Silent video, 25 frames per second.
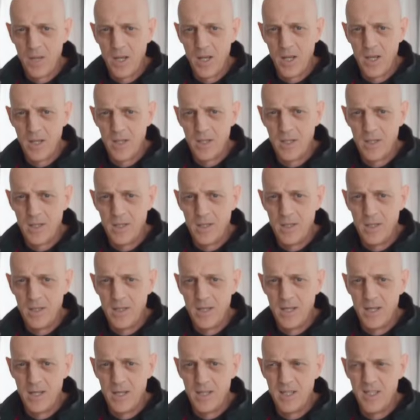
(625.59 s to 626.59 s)
uh,
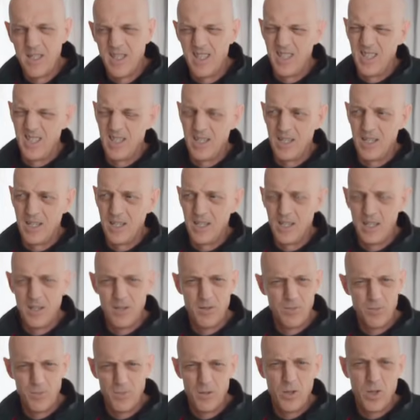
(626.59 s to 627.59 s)
then,
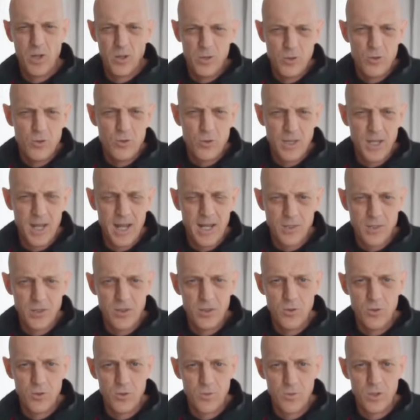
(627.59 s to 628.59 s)
and usually it has to
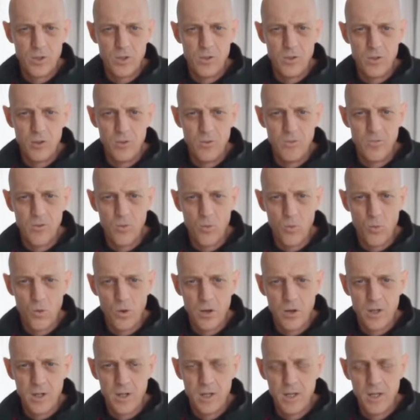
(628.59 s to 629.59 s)
do with what you do for
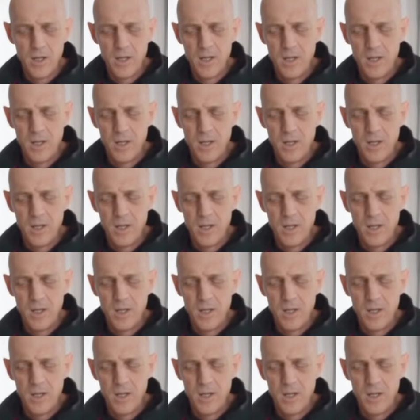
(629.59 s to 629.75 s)
work,